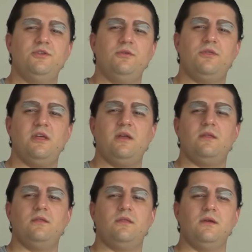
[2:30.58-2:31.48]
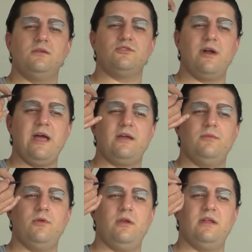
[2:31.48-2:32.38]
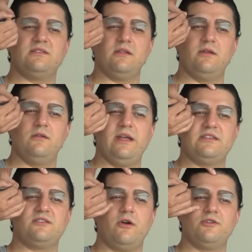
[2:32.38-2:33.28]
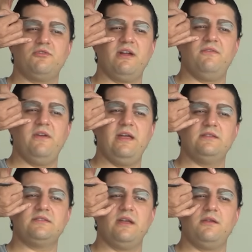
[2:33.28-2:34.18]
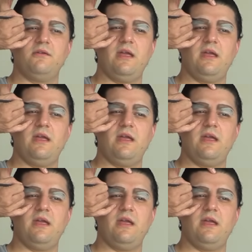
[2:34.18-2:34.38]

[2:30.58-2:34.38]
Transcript: Do you think the drag community is a little like Star Trek fans, like they're